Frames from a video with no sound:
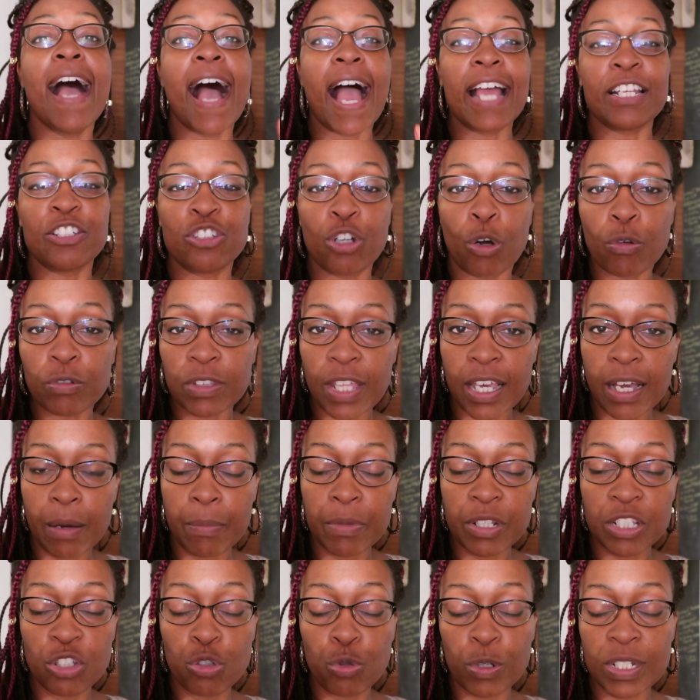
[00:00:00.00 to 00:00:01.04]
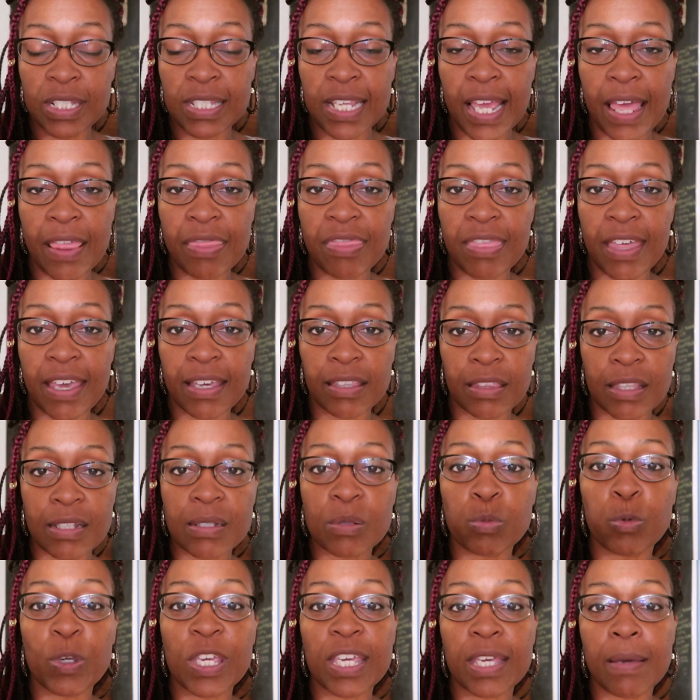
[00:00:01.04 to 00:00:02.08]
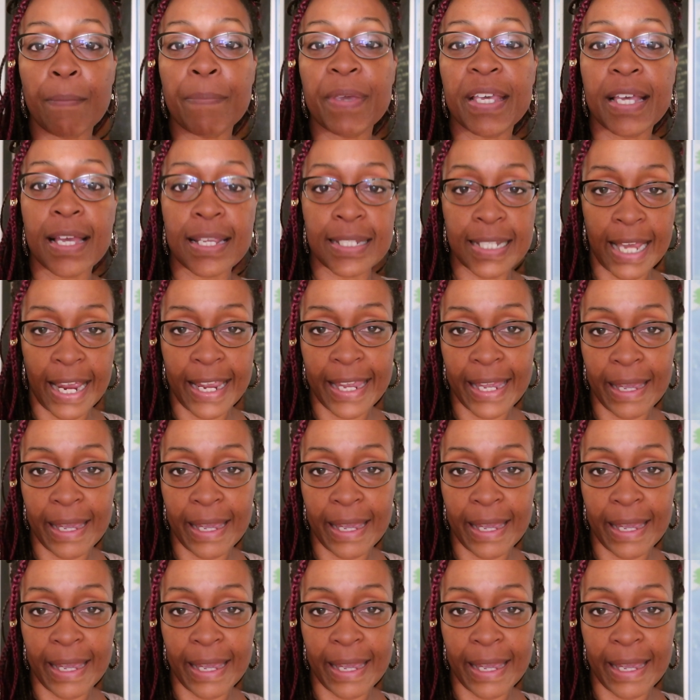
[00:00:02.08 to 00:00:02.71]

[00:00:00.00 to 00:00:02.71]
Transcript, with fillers: I don't think I'm gonna do a ten thing this weekend because I